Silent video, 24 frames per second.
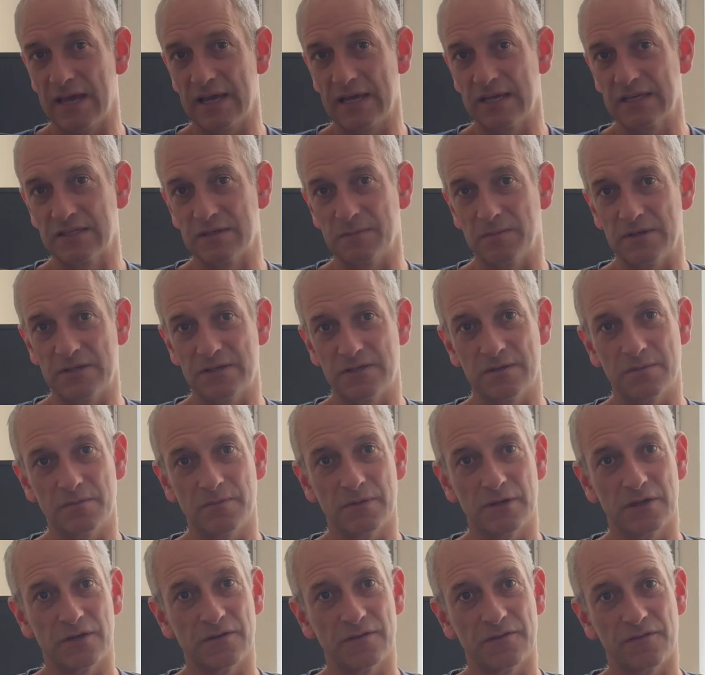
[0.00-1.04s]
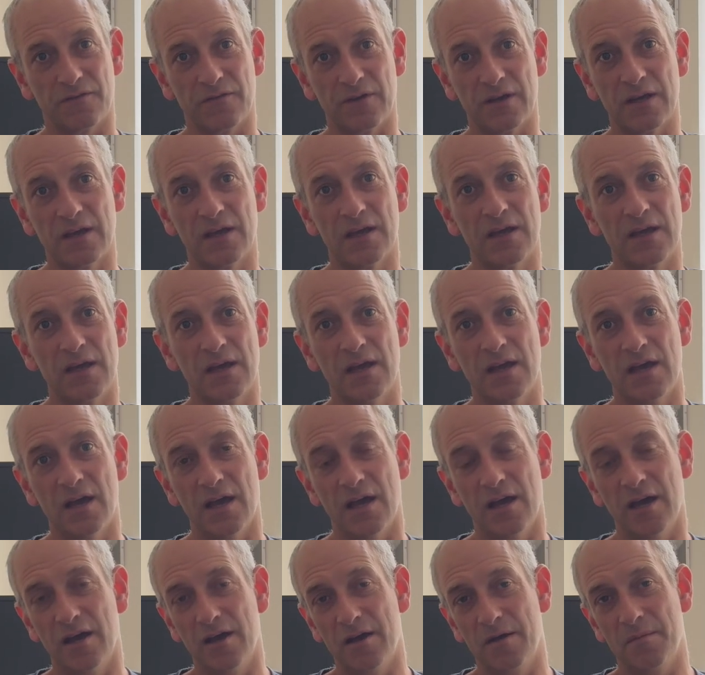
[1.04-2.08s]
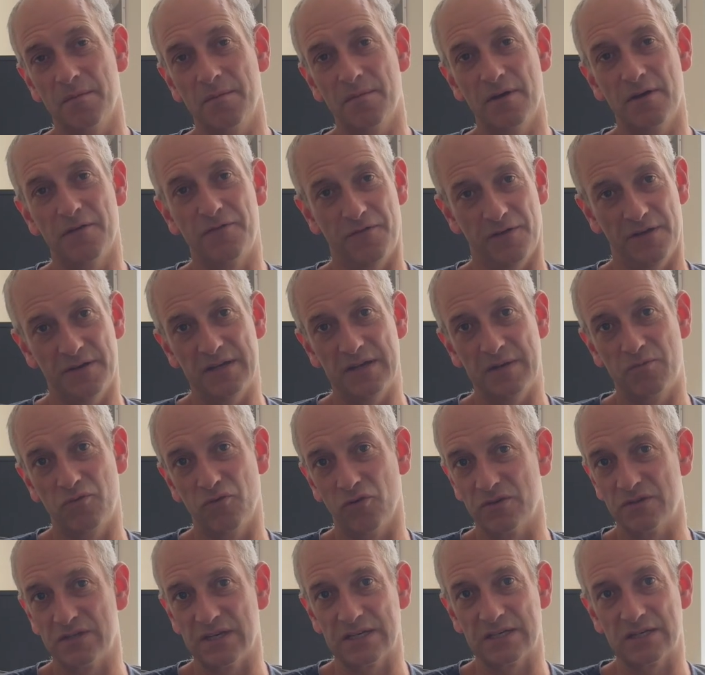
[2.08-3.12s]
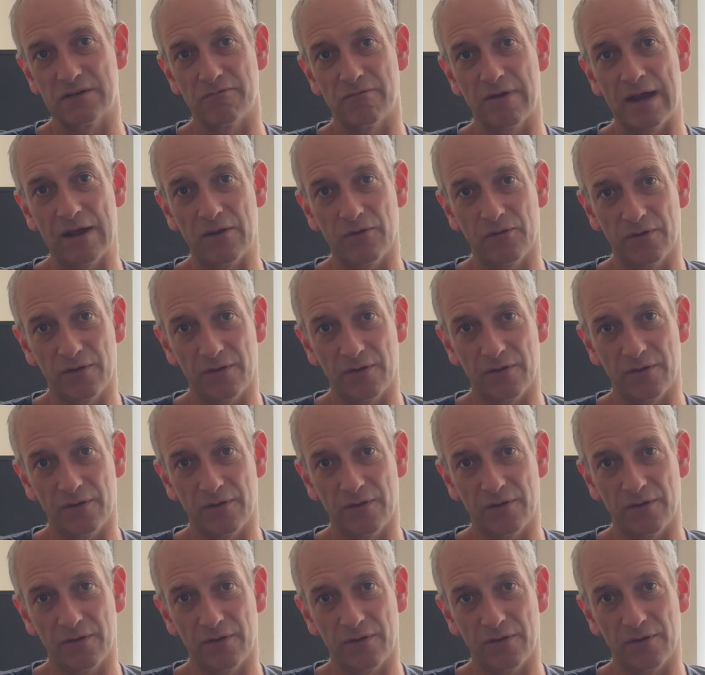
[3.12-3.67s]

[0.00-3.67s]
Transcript: exhibition because of a funded project around